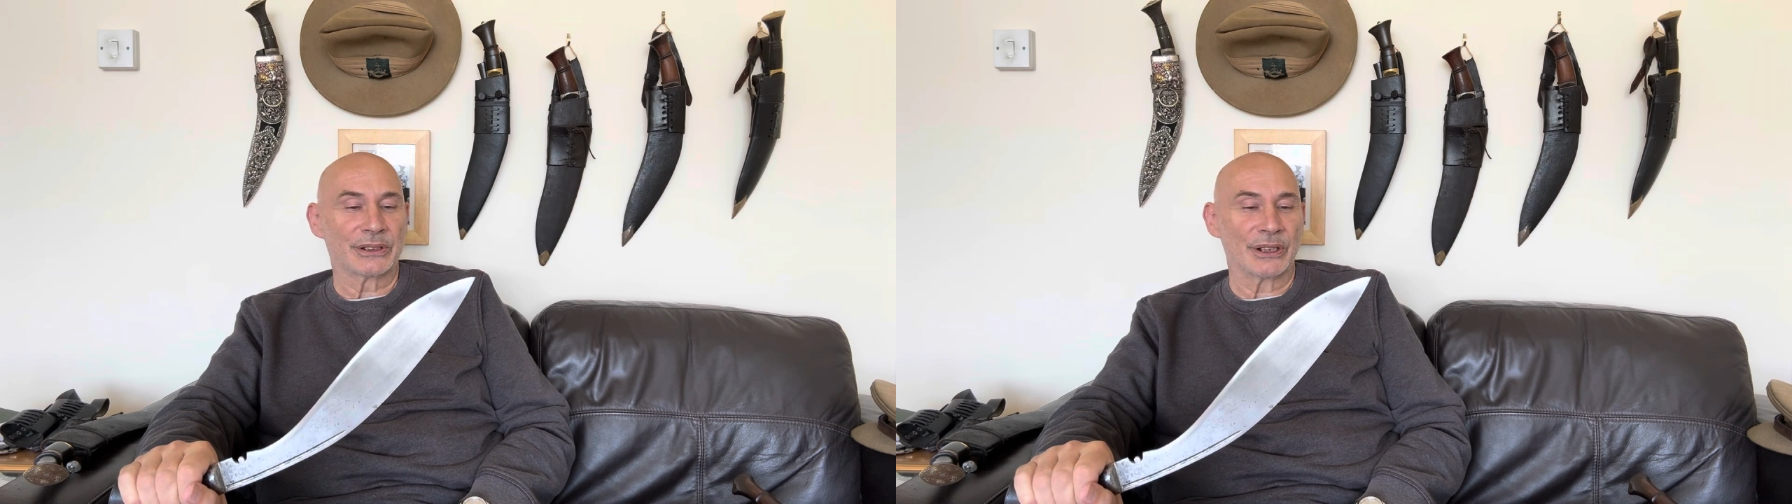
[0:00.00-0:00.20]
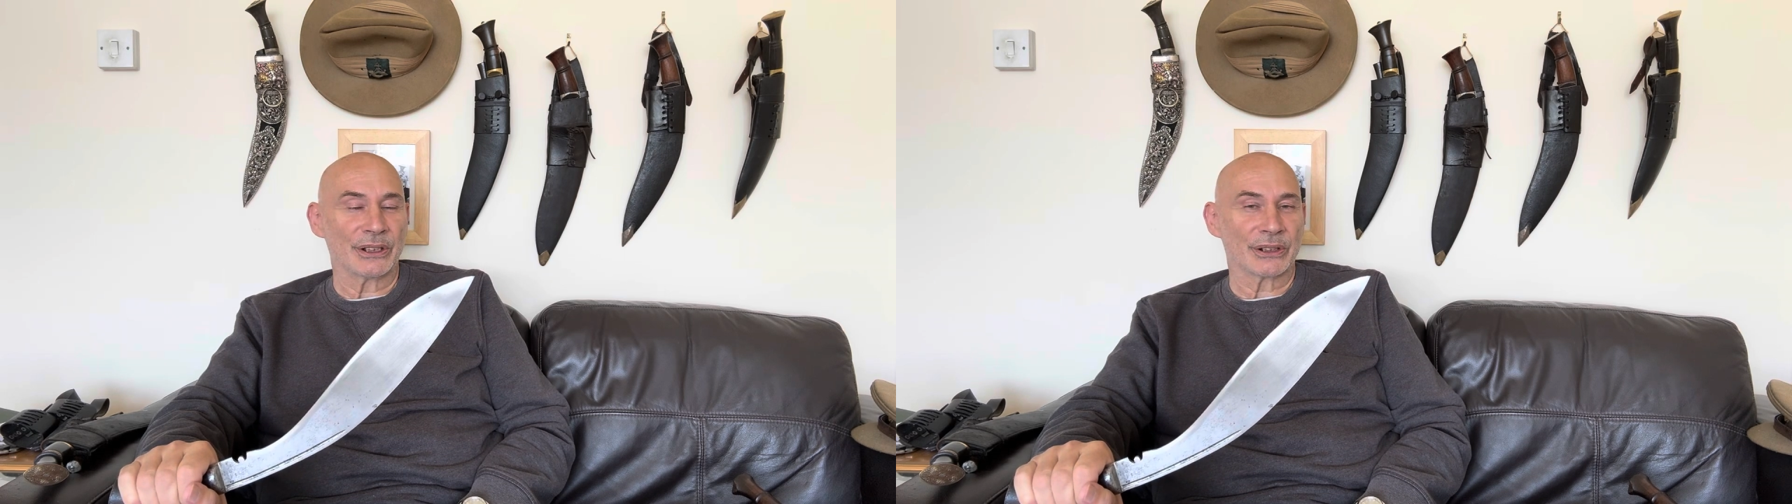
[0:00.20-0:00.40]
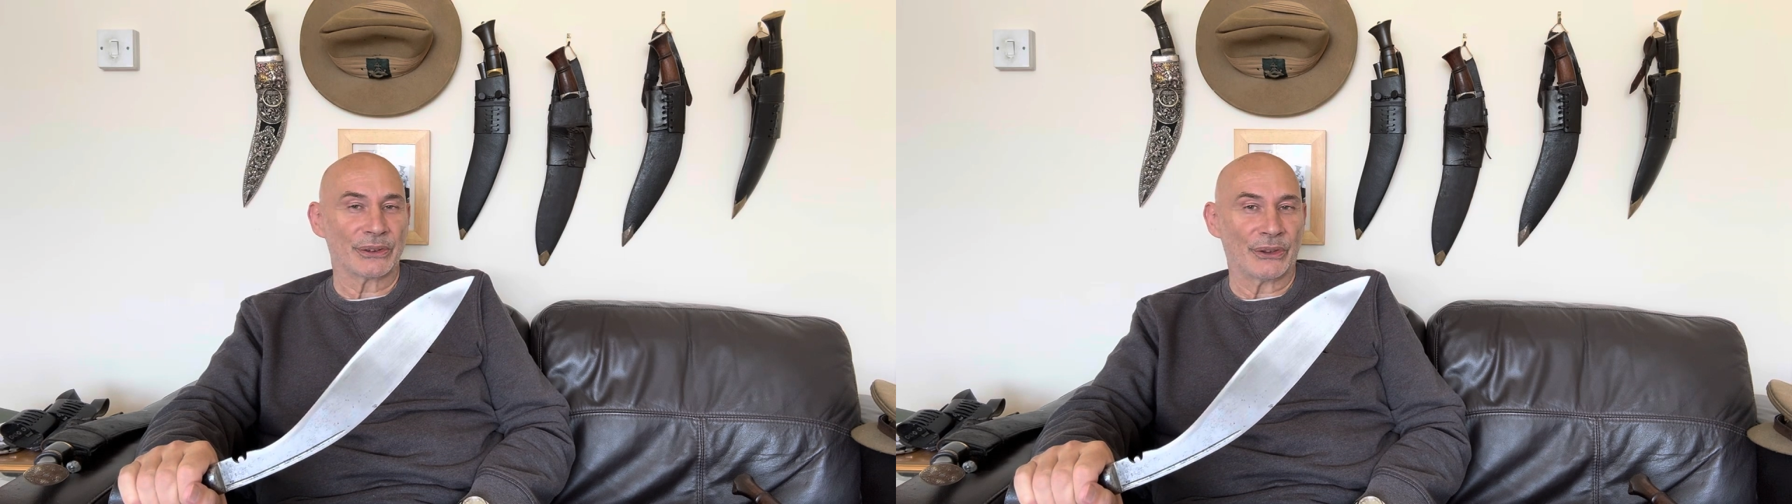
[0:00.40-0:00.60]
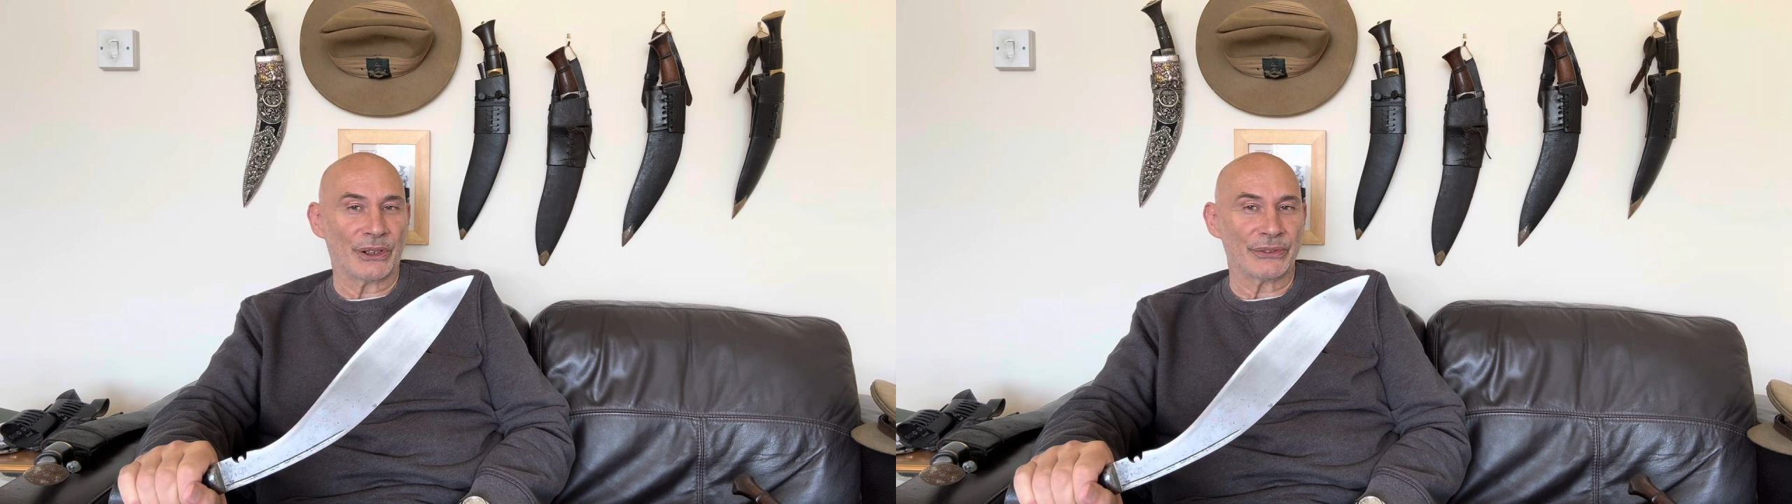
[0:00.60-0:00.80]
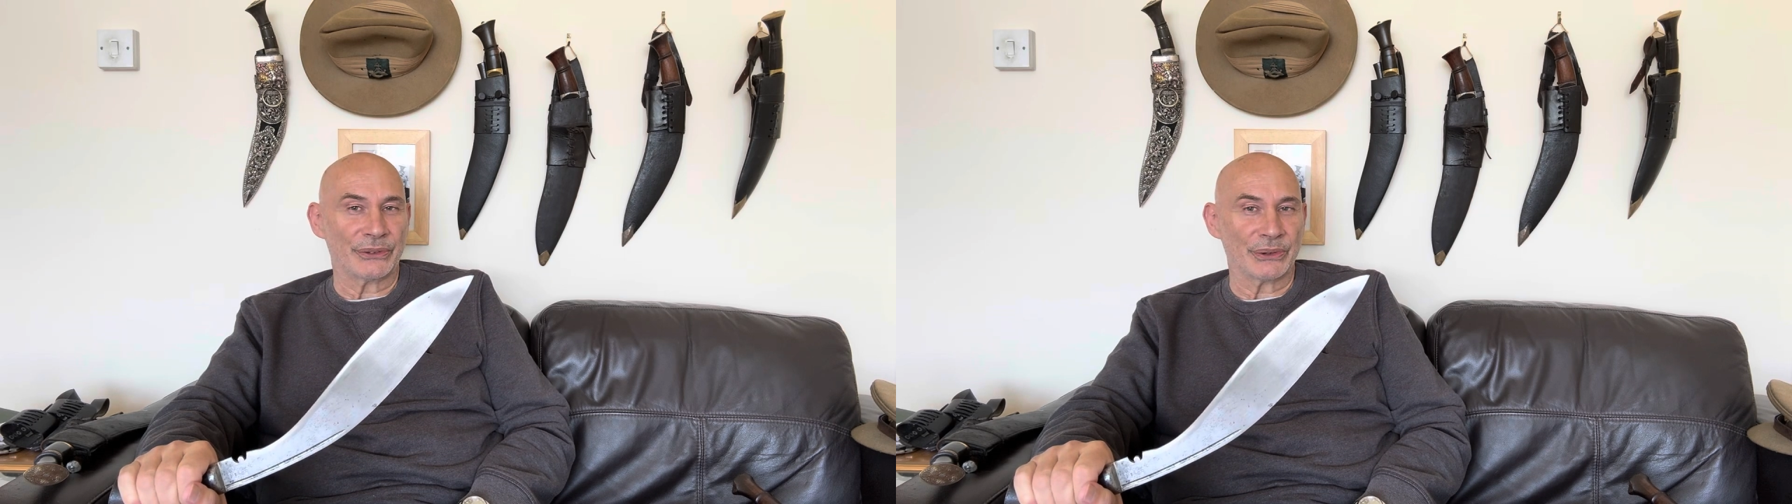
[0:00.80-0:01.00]
Gurkha
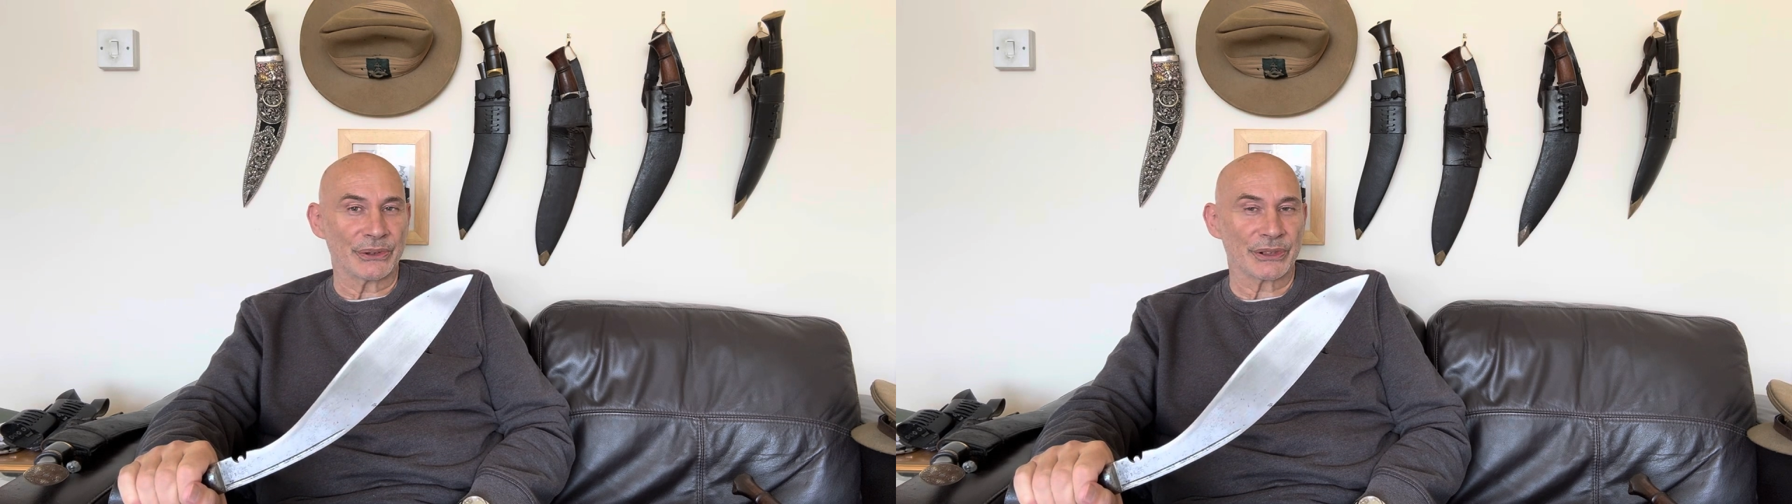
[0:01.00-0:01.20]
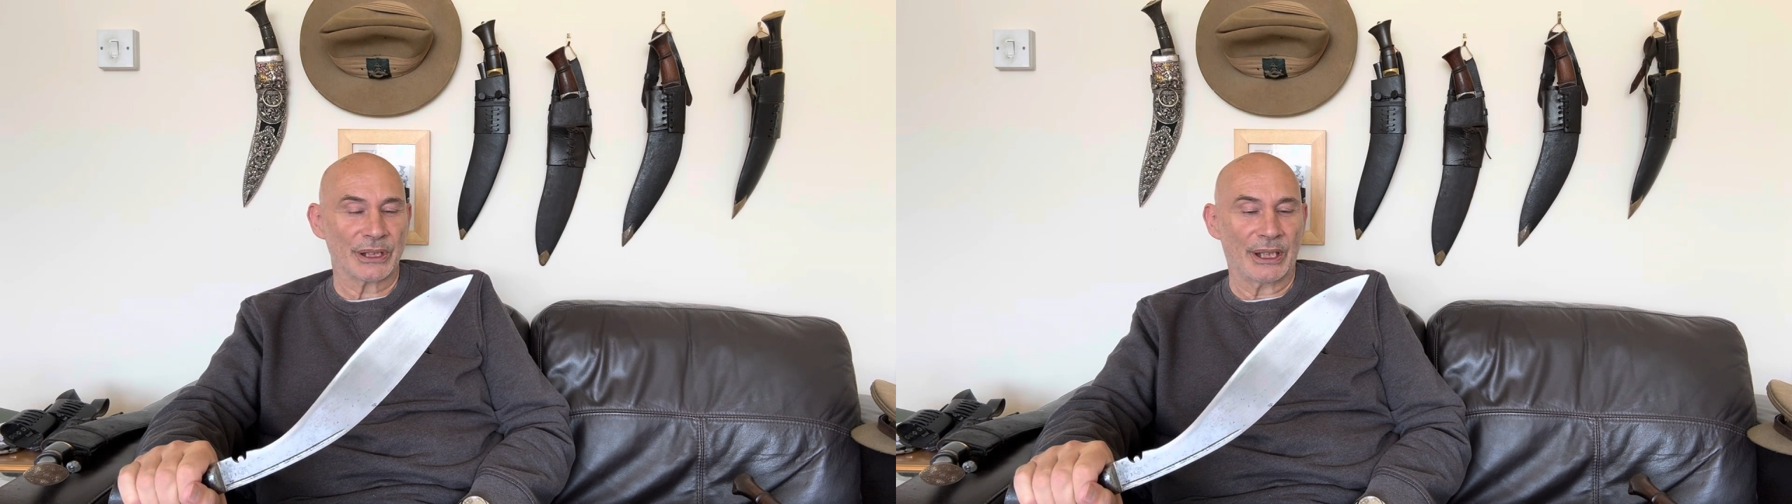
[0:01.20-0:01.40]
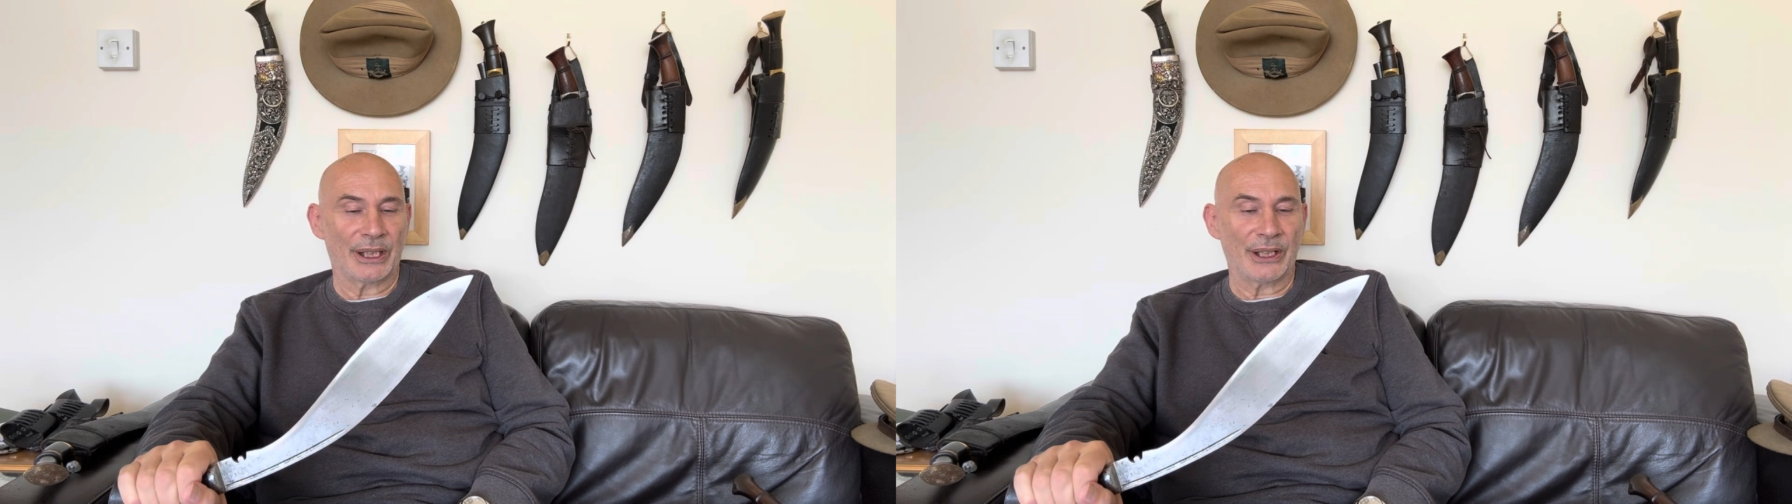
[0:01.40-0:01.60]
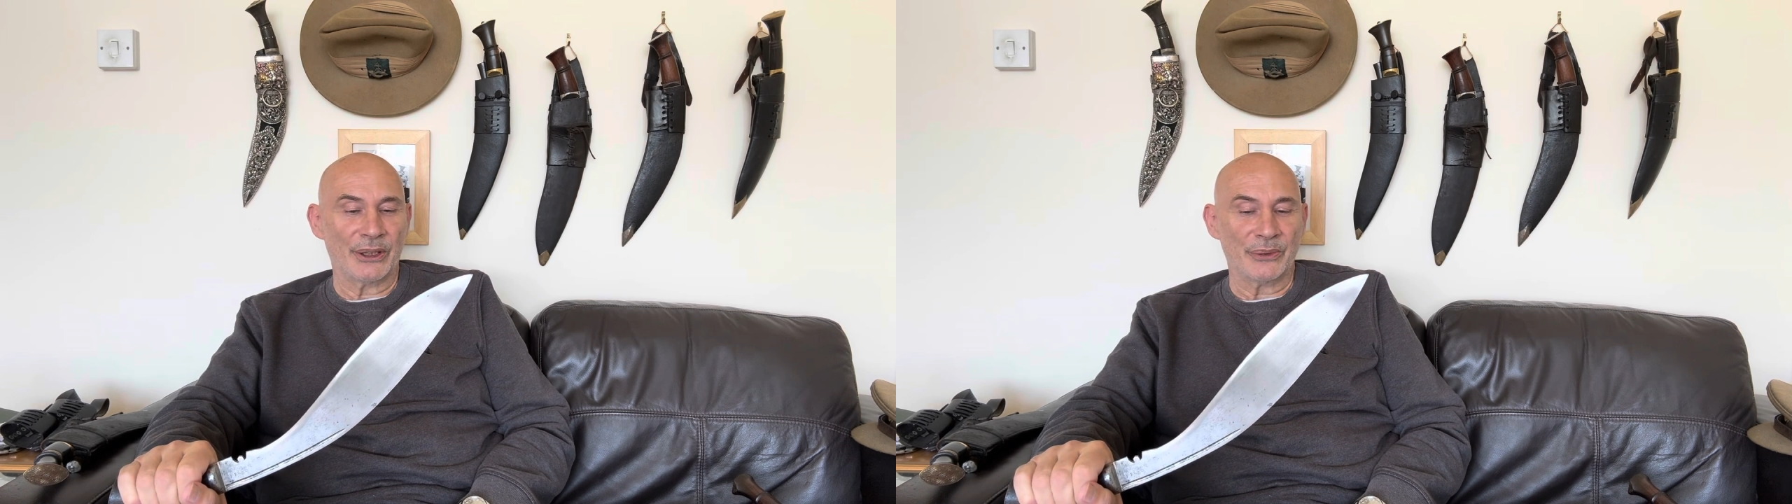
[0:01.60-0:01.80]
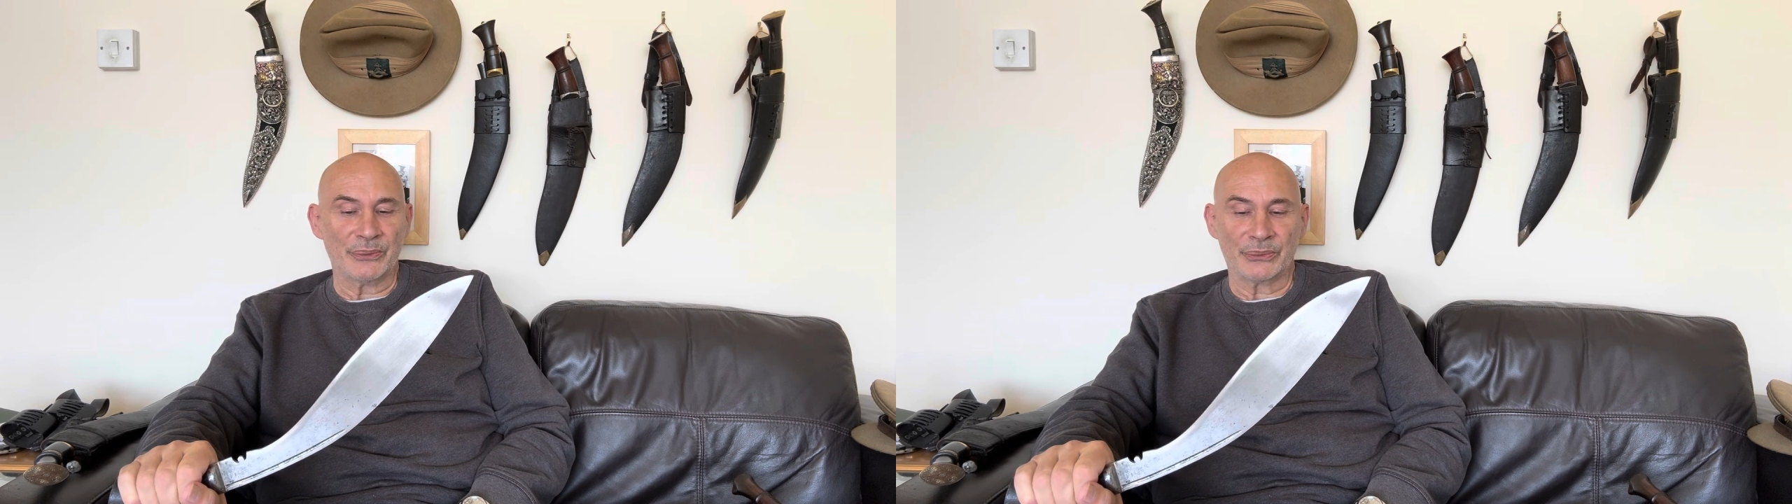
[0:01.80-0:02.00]
Rifles
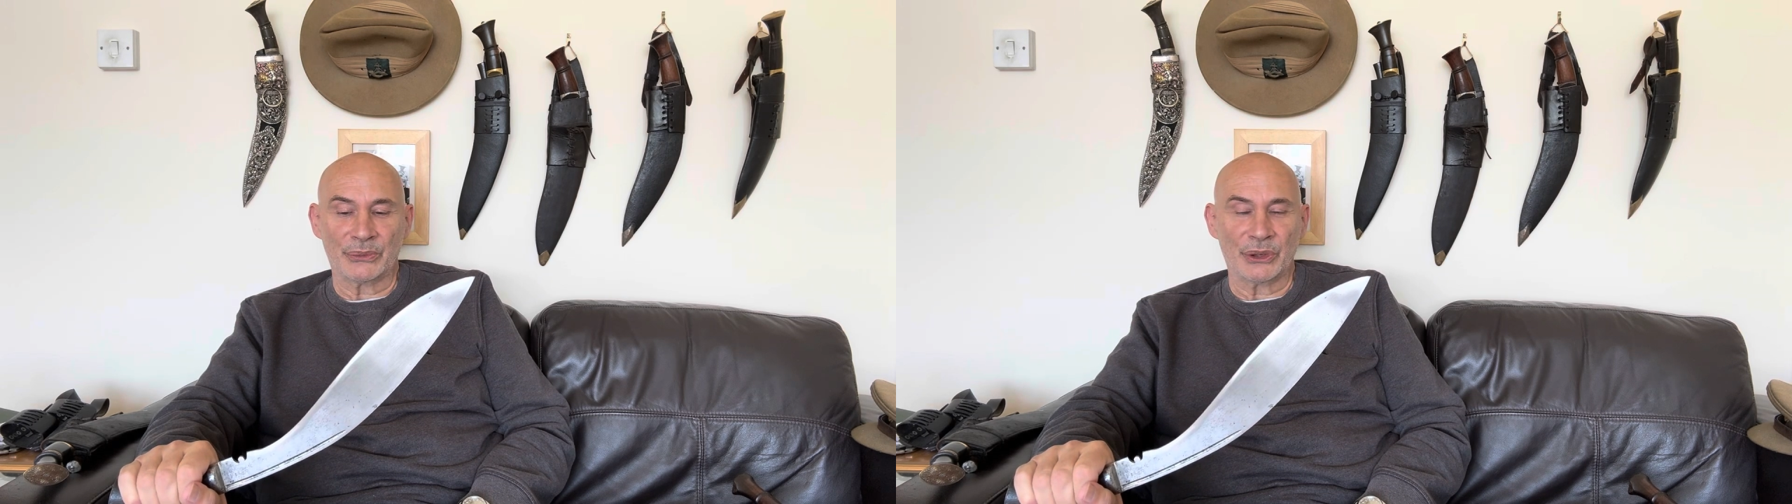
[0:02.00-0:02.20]
were